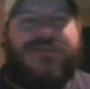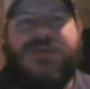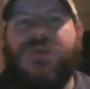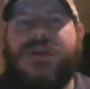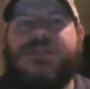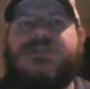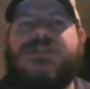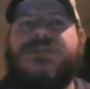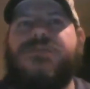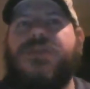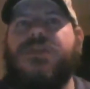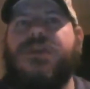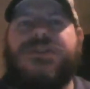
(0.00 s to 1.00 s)
he wins the Super
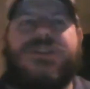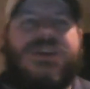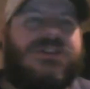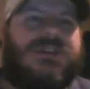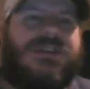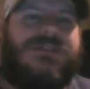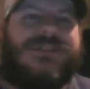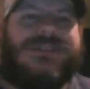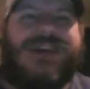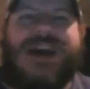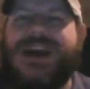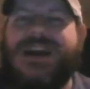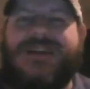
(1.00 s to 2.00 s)
Bowl this year, he's going to
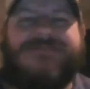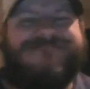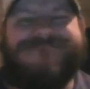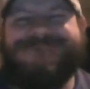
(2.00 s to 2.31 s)
retire.